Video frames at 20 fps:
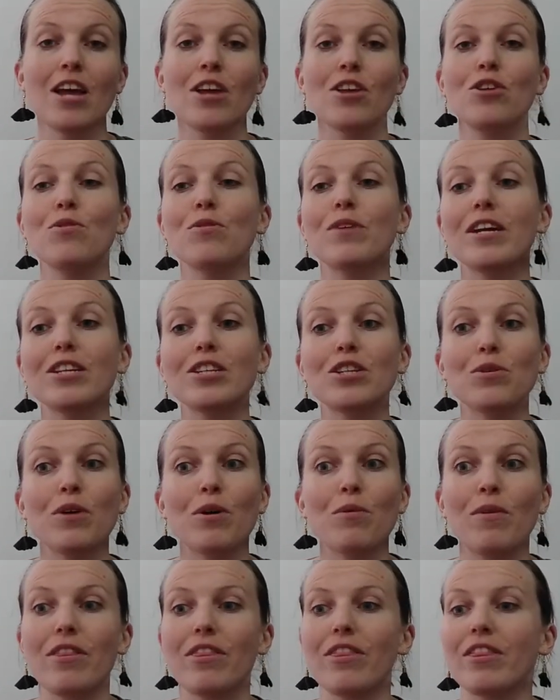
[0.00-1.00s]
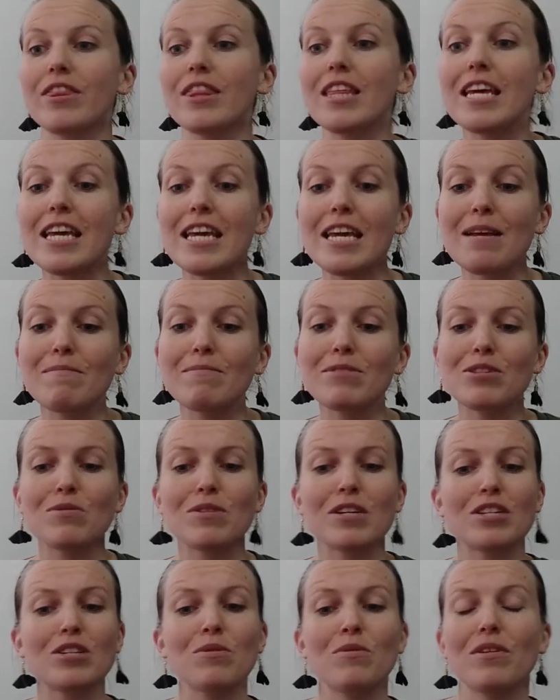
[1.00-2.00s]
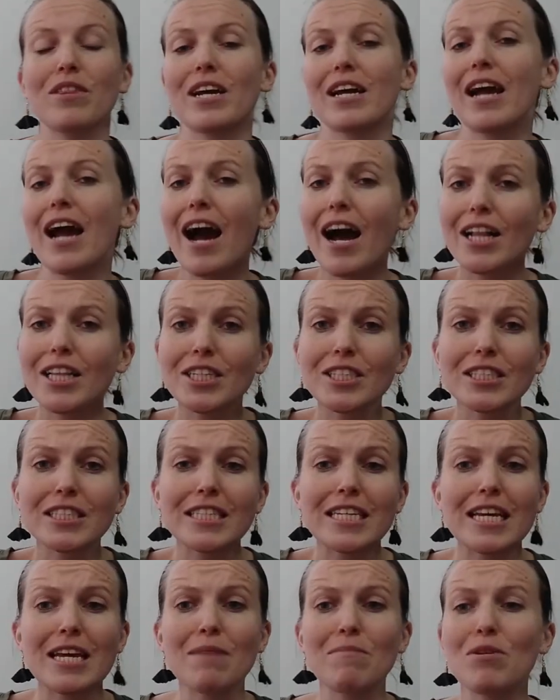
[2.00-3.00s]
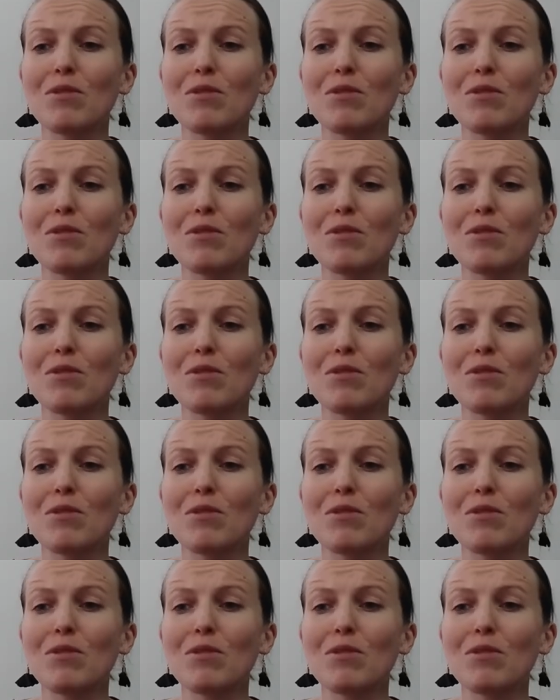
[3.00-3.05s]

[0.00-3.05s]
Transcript: You can do it with themes, you can do it with a color scheme,